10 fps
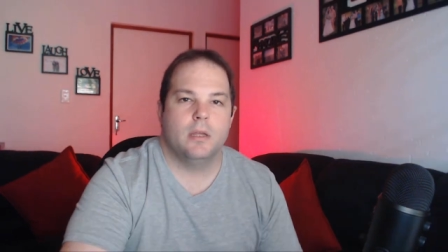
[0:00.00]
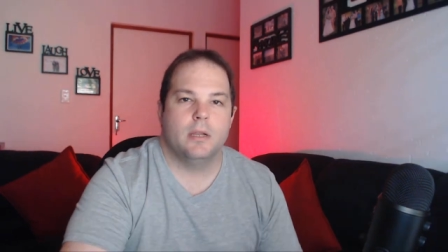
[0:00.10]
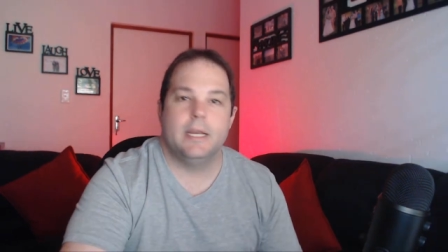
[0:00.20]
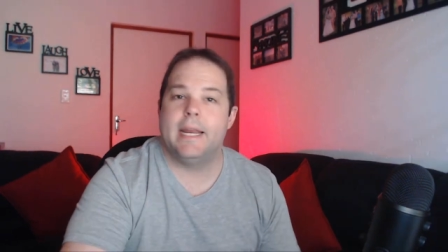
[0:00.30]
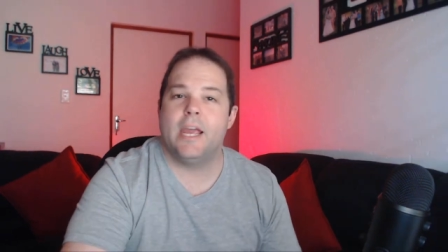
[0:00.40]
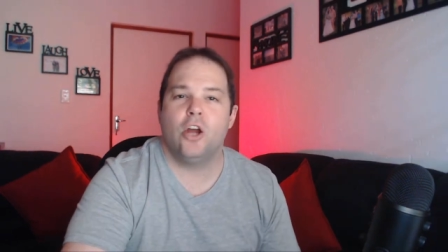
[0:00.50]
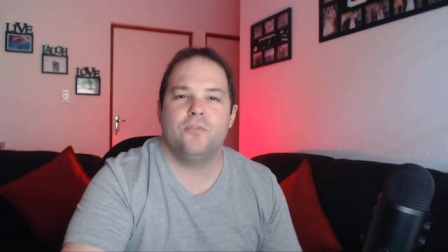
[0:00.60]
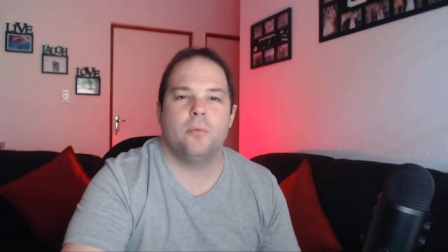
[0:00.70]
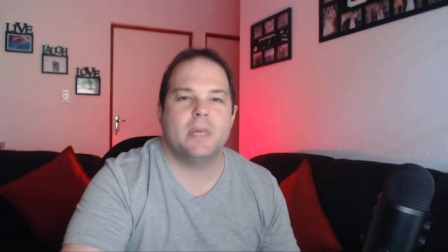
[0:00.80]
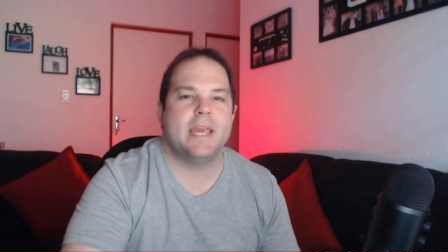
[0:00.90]
Leading on
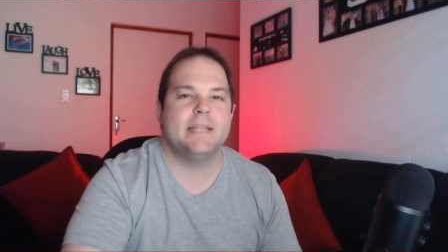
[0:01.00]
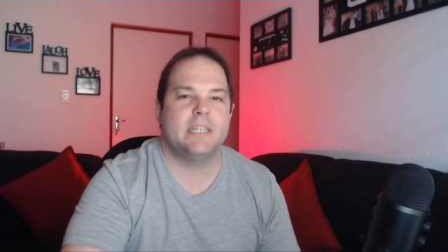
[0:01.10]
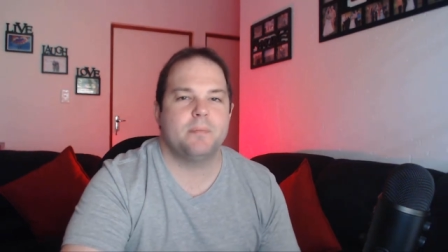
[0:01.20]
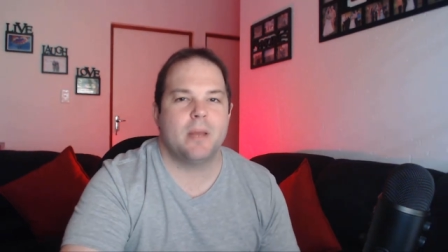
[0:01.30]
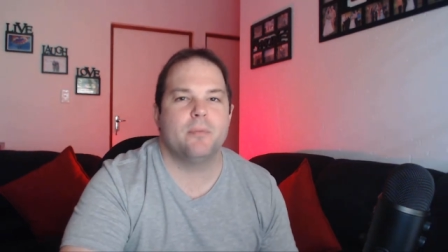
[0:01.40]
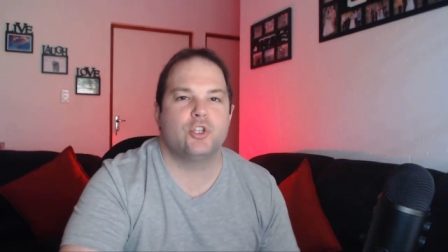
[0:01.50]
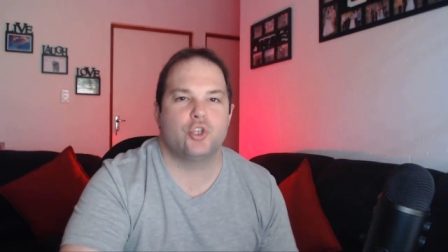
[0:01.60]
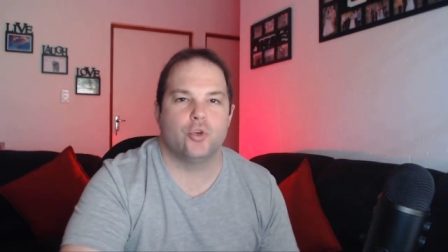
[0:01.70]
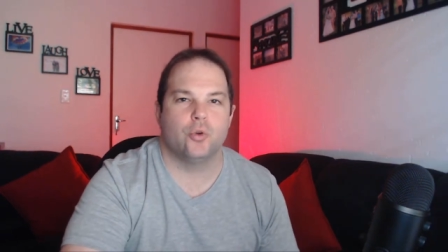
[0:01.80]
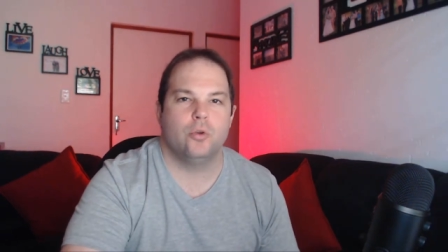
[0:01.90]
from key tip number
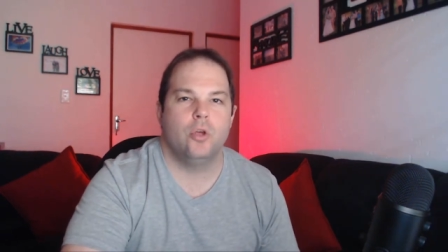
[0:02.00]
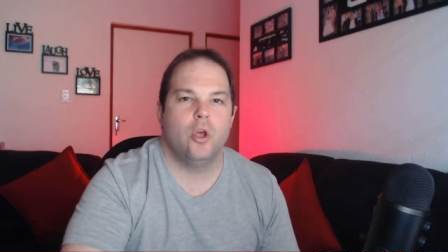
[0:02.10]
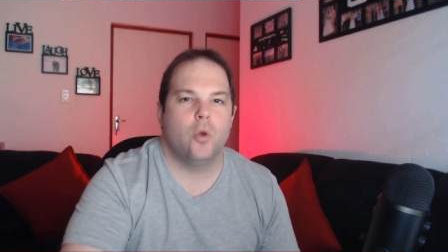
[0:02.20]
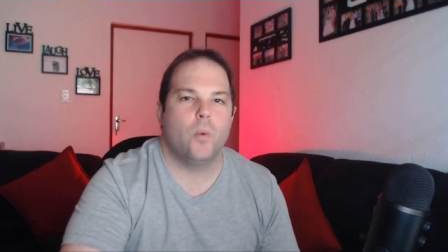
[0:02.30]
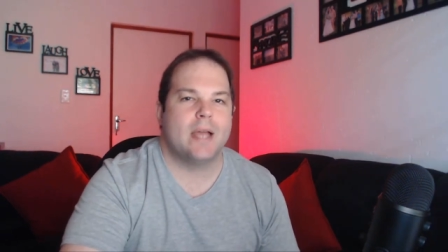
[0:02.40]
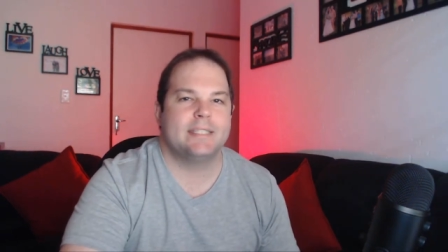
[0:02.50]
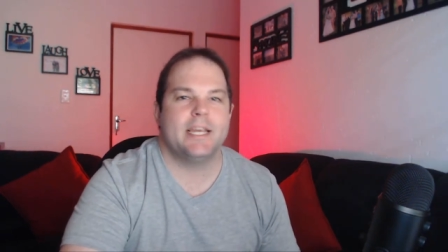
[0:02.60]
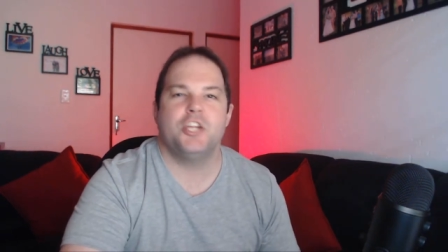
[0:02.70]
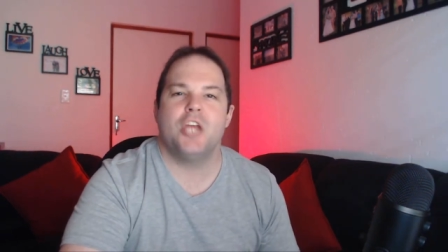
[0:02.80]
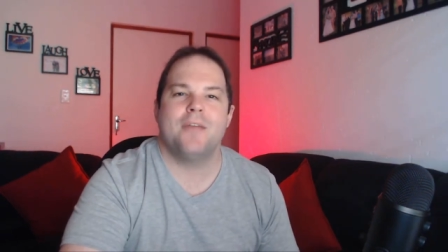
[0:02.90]
two, where I
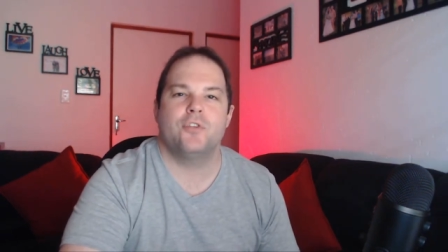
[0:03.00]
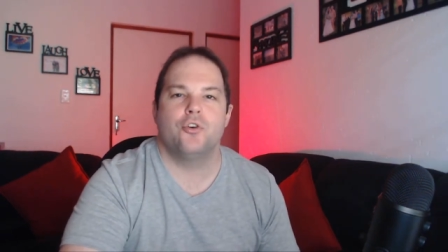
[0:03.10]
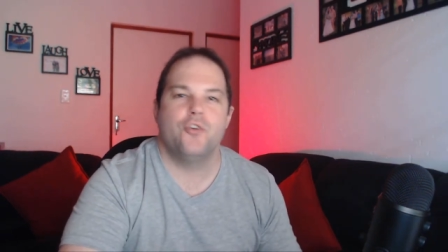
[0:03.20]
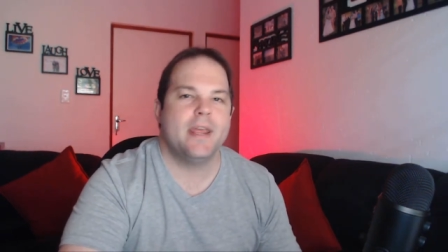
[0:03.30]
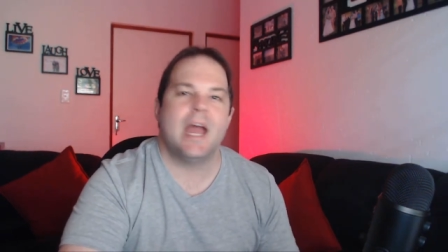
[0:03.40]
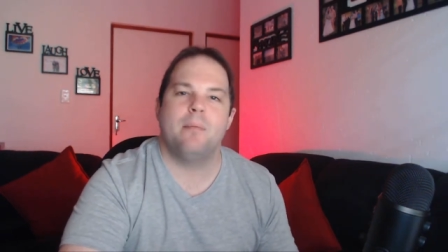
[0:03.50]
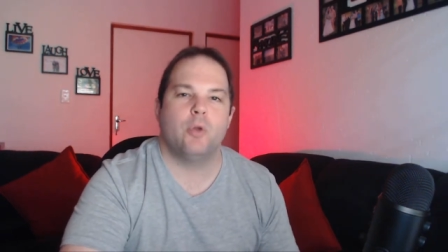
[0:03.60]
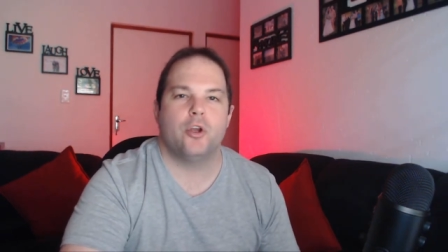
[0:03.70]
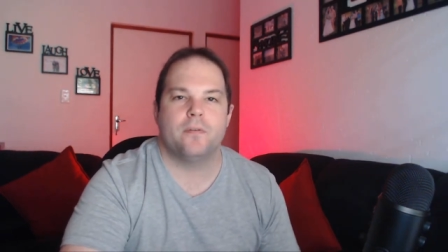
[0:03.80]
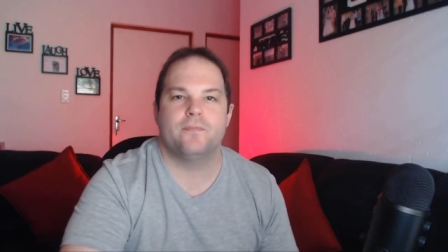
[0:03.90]
said you have to
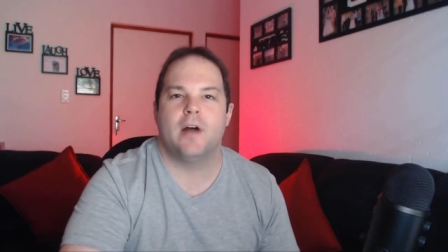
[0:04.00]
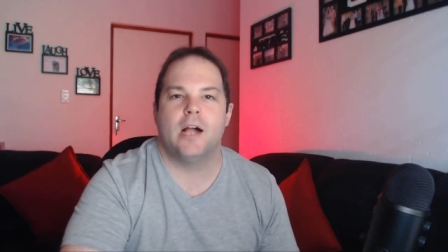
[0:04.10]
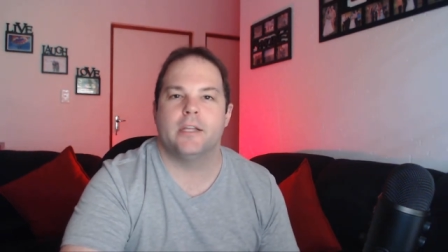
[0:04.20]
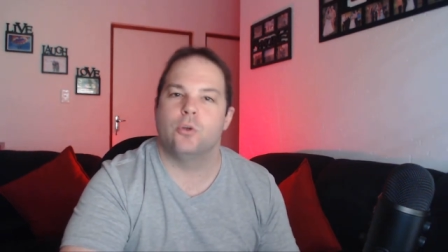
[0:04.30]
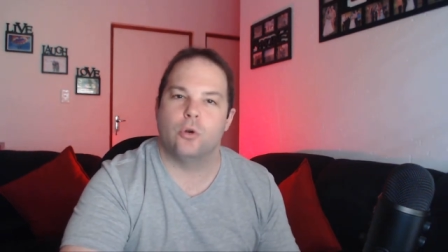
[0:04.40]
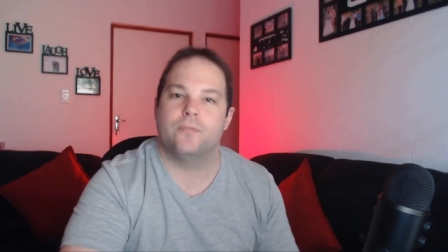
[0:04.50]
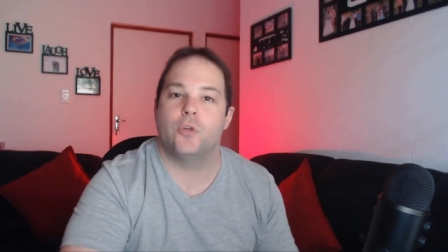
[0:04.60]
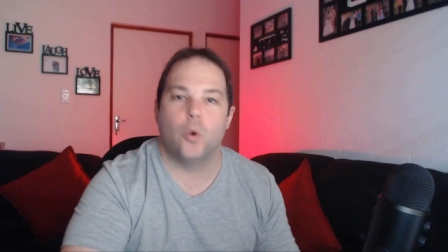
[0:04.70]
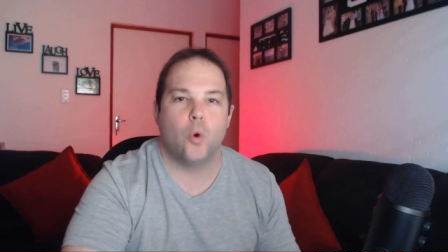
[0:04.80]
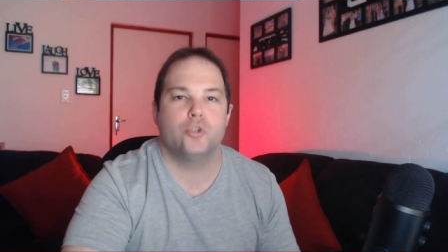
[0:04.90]
re-upload a file in order for
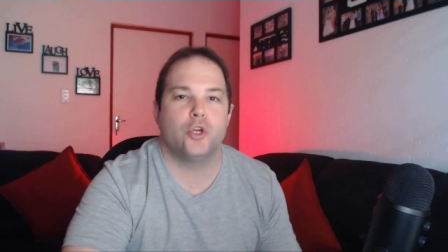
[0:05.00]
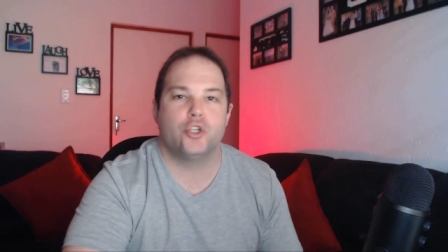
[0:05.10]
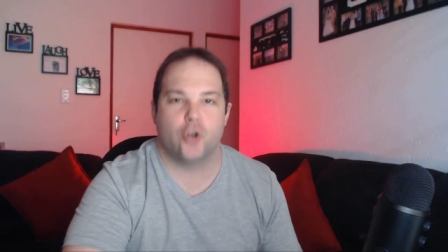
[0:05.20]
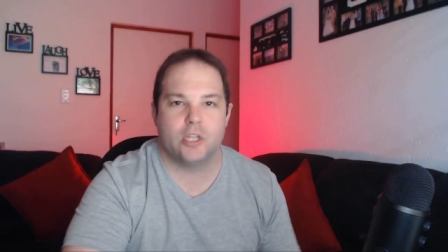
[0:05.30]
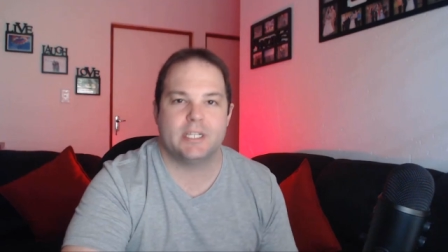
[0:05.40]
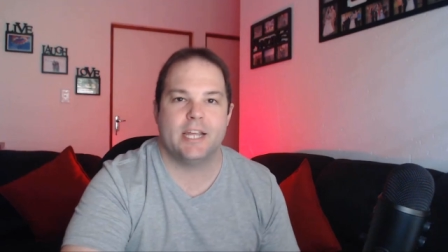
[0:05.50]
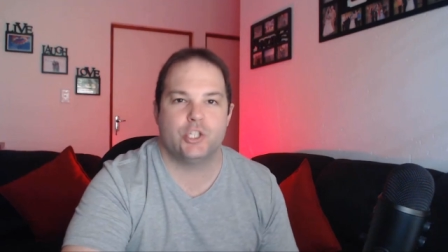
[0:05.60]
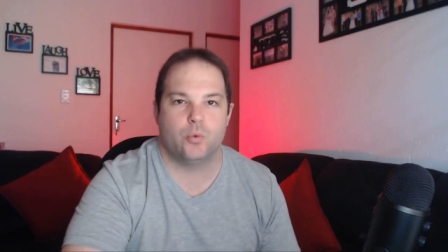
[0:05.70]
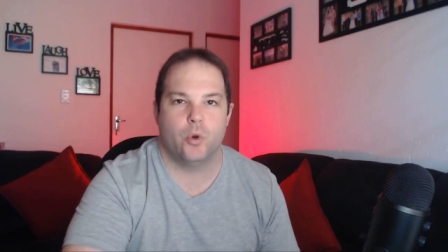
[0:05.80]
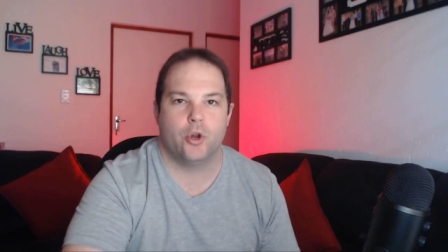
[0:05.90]
your auto translate
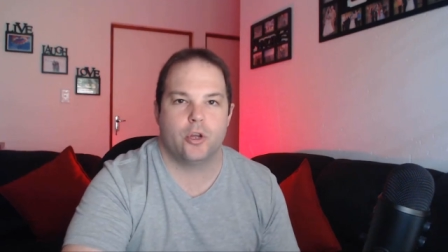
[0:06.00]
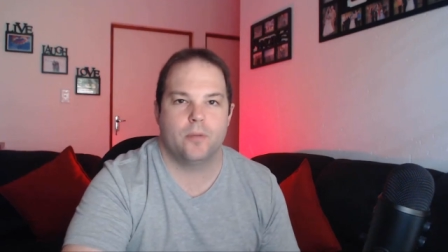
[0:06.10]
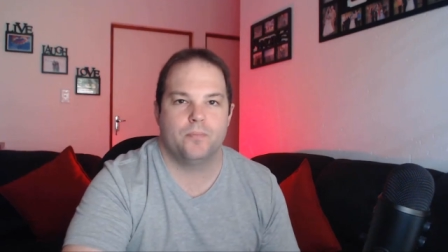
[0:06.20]
to work.